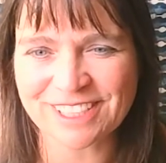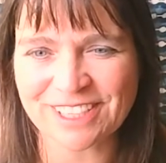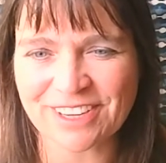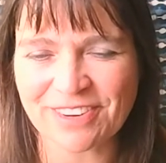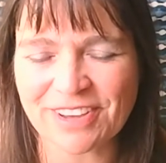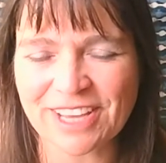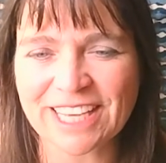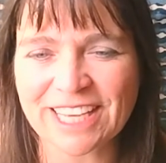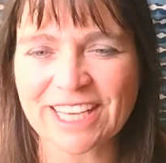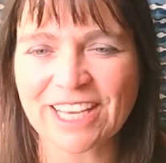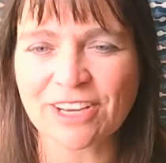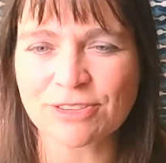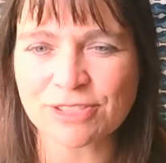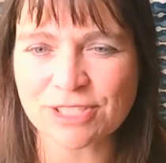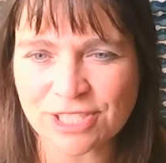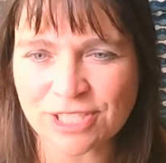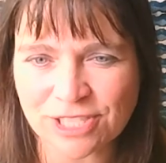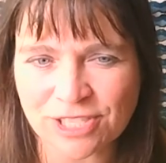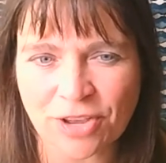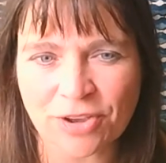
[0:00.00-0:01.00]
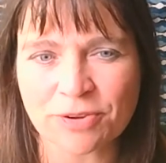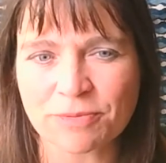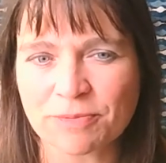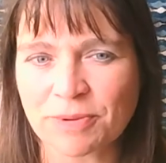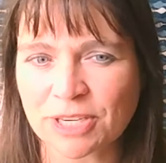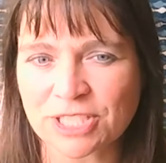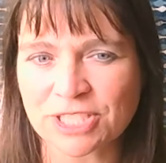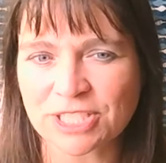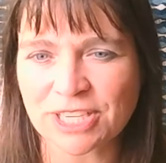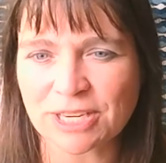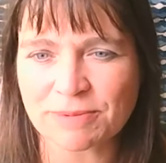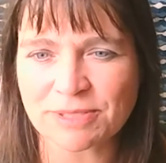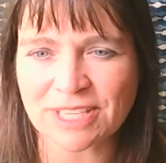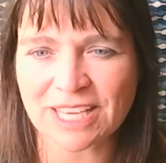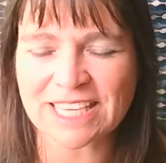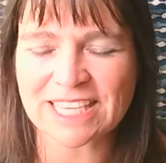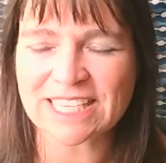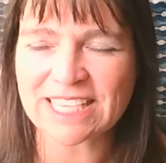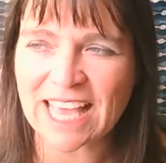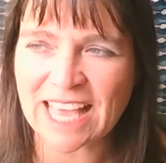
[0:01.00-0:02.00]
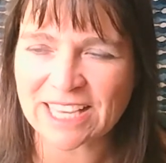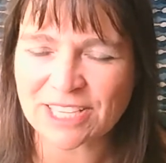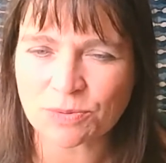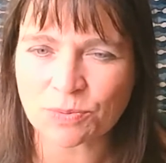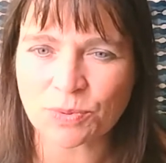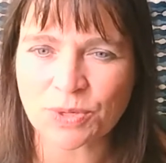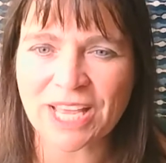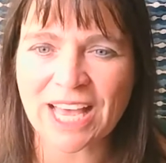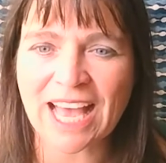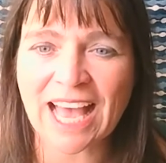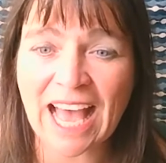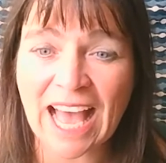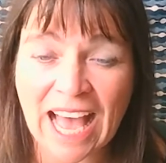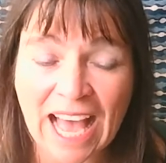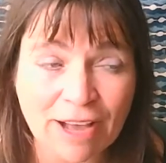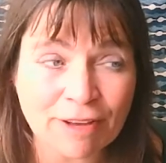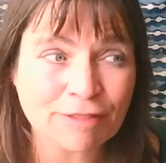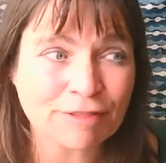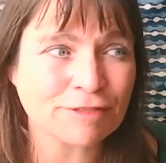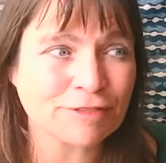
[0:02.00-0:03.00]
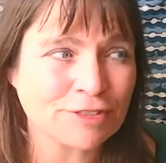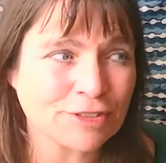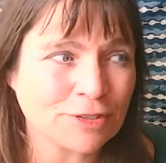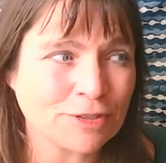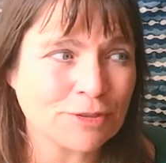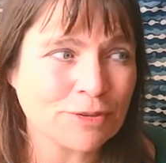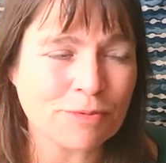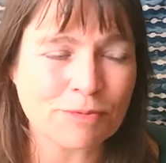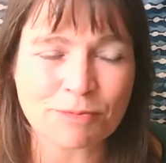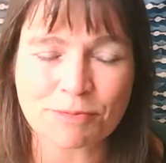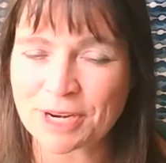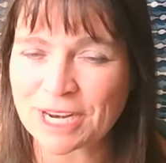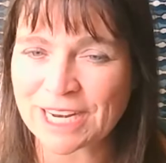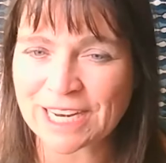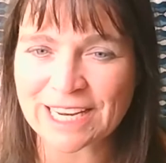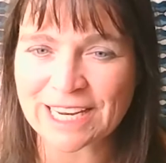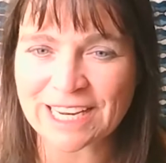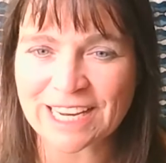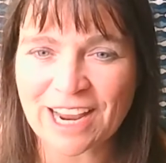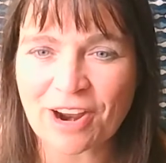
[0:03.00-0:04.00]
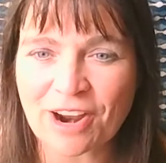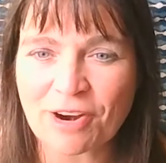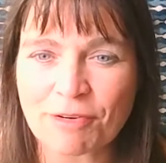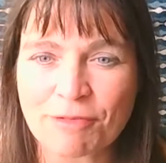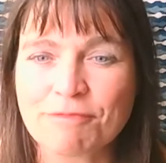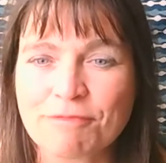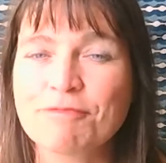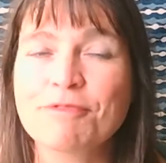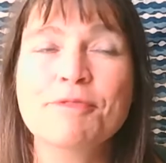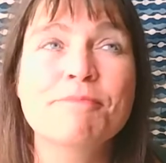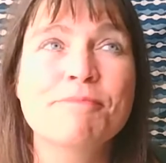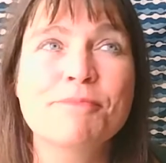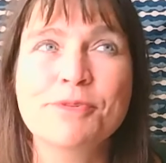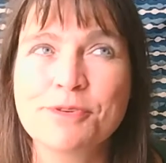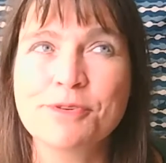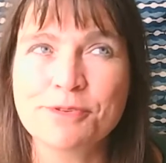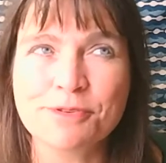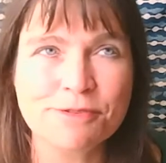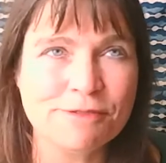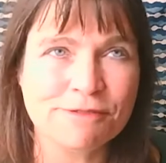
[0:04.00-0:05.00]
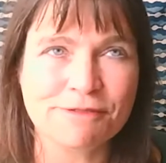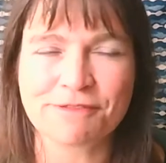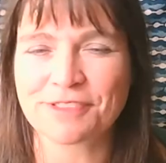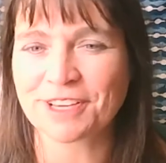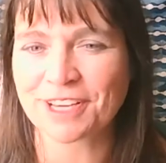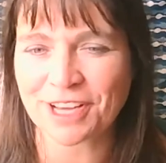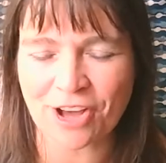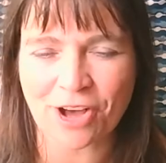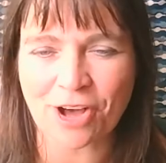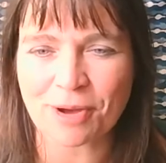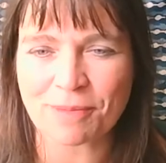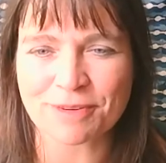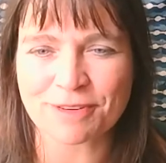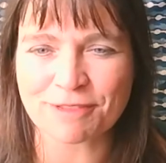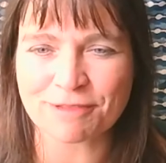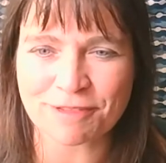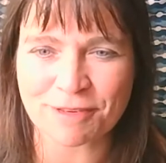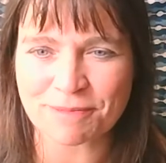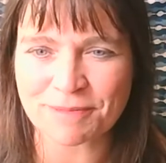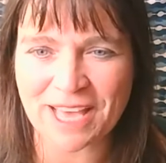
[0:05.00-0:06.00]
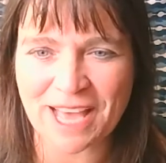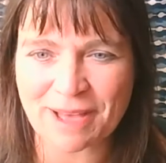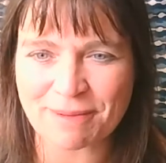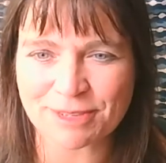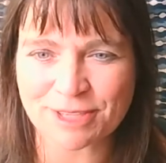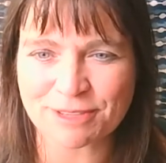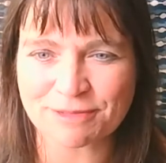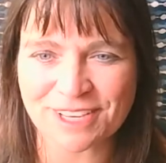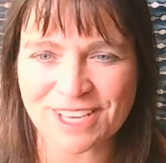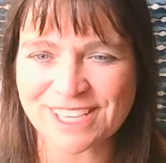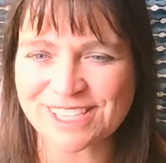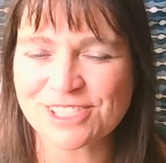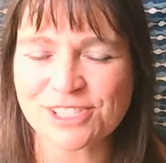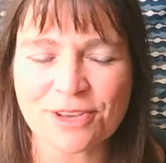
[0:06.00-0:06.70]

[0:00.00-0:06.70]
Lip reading: It goes so much deeper. It's like, yes, we have to really remove the carbon from the atmosphere.